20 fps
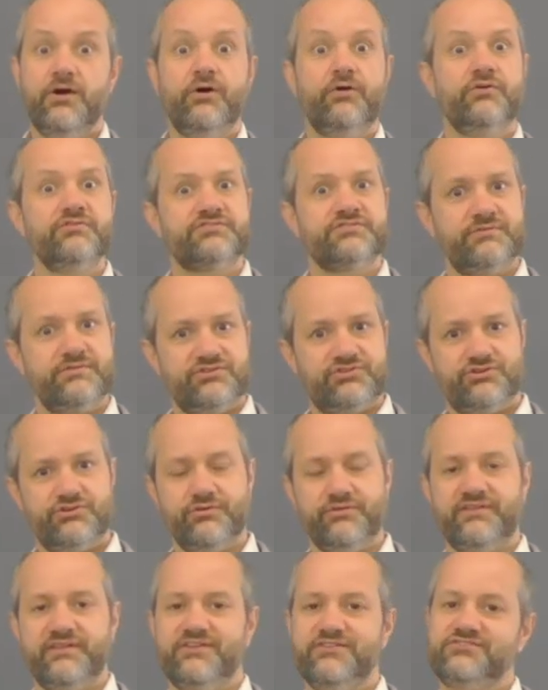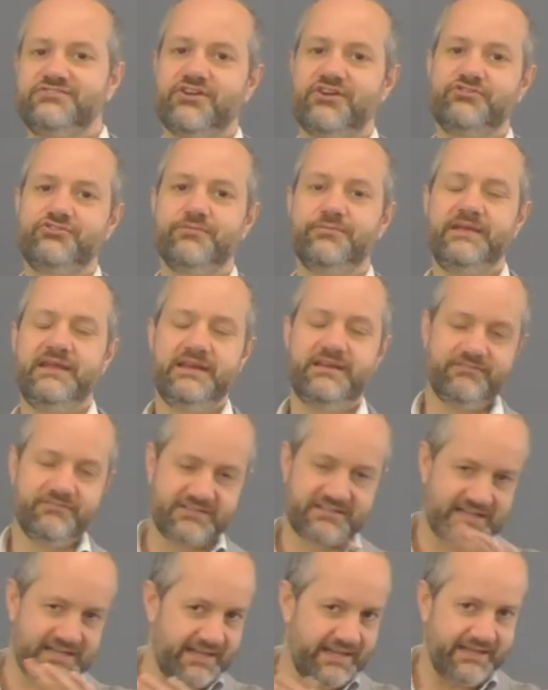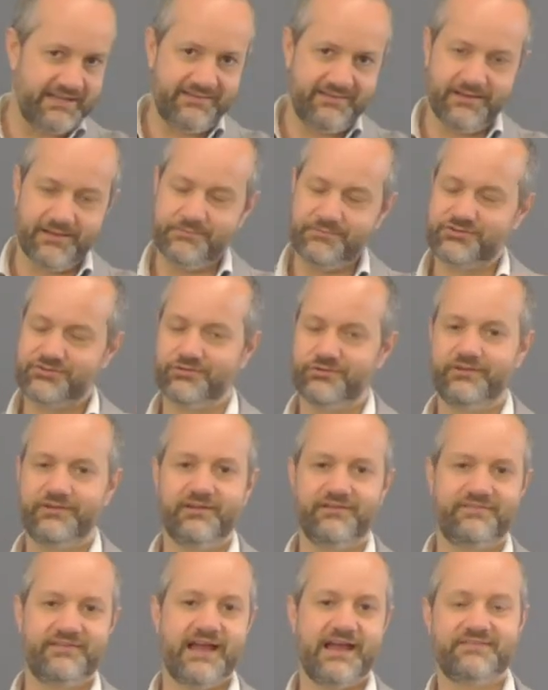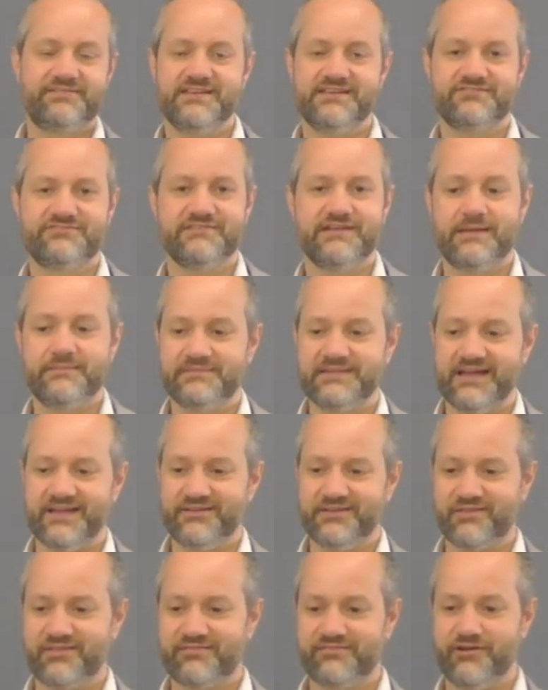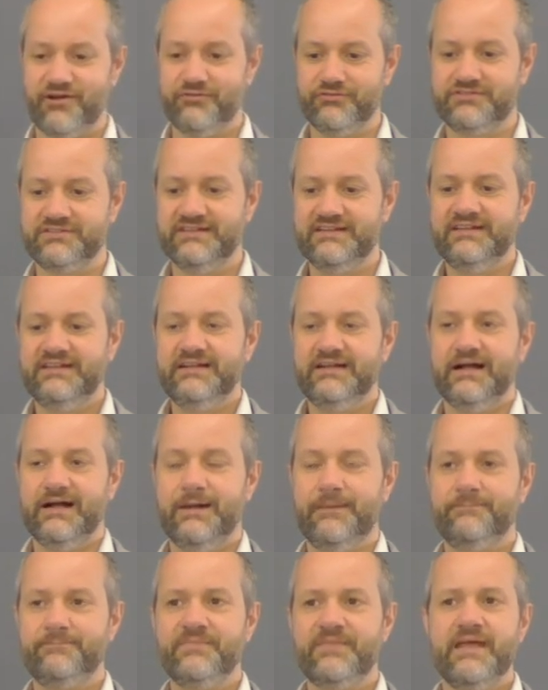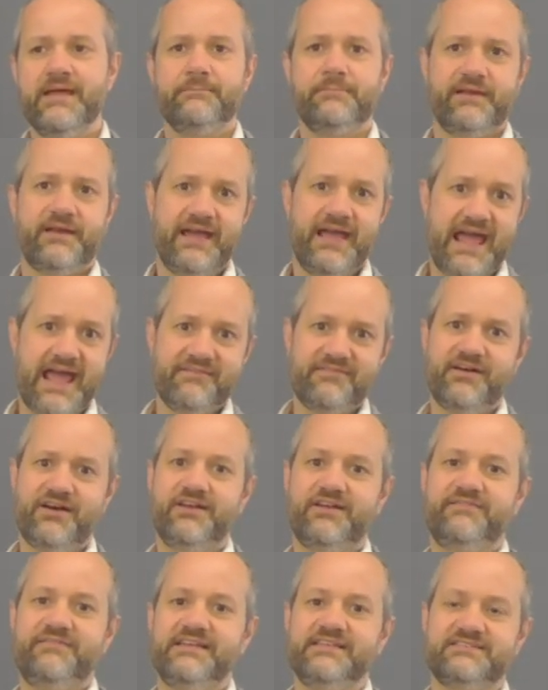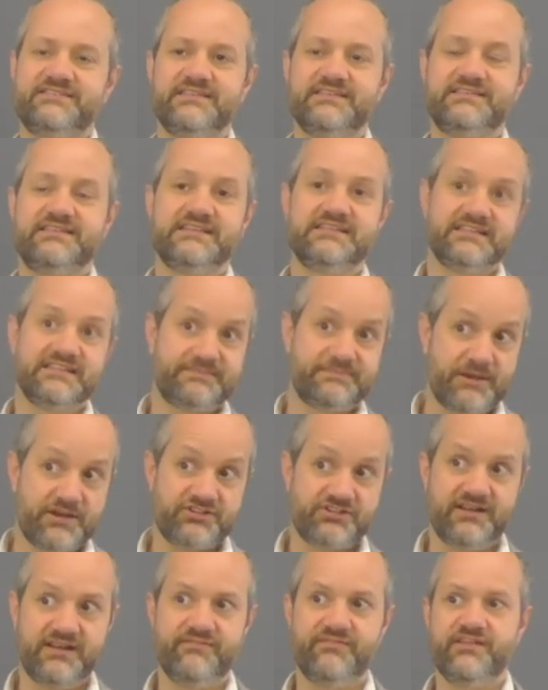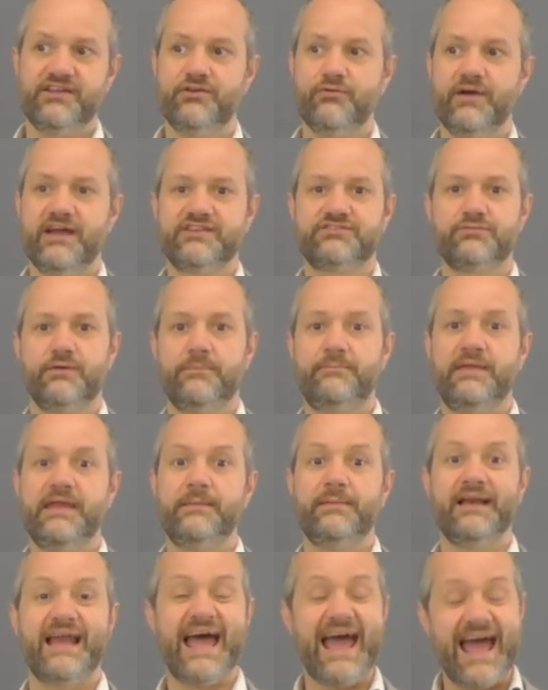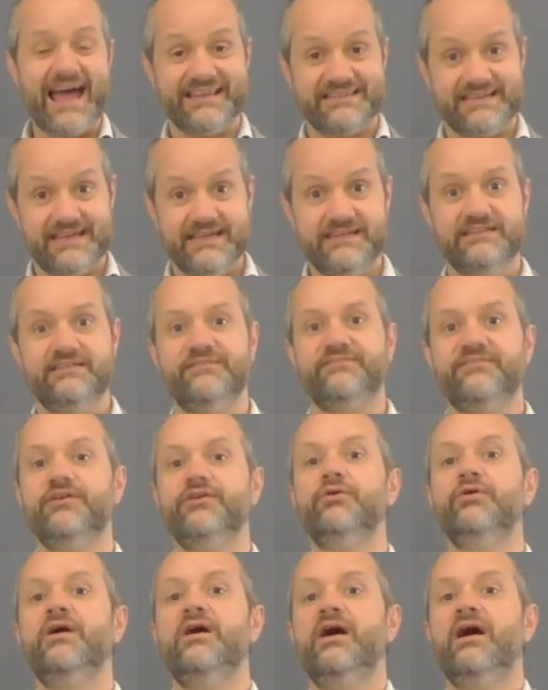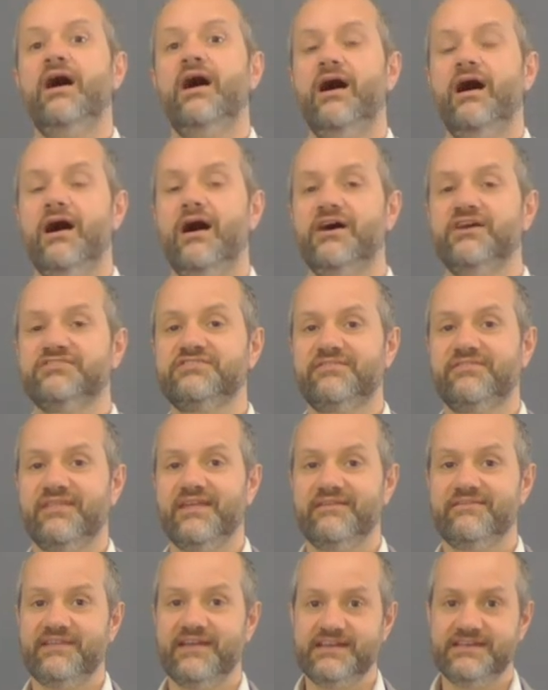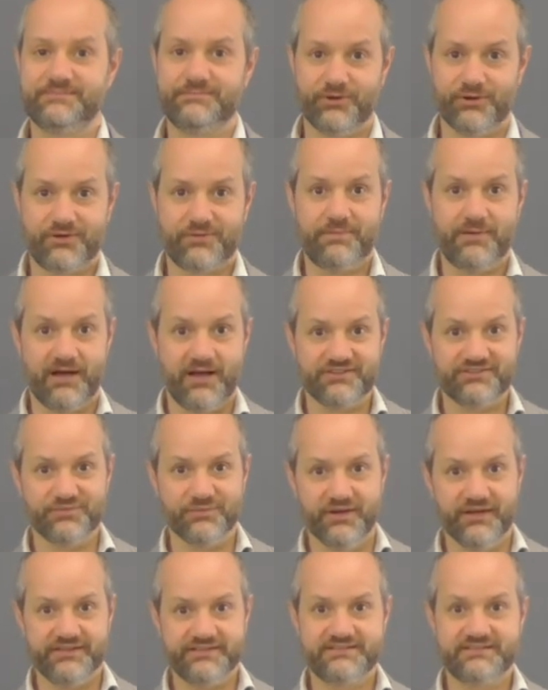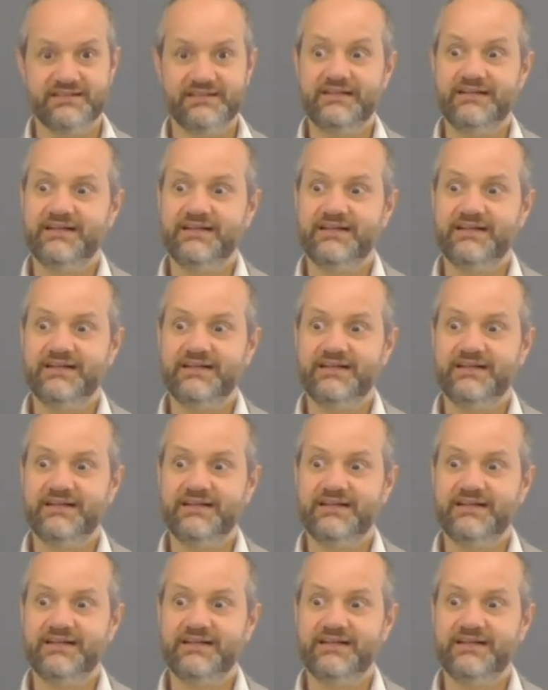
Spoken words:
Also ensure that your social media is clean. I'm sure you've had this rammed down your throat, but I have heard of instances, especially in the US, where people at interview are asked for their Facebook passwords.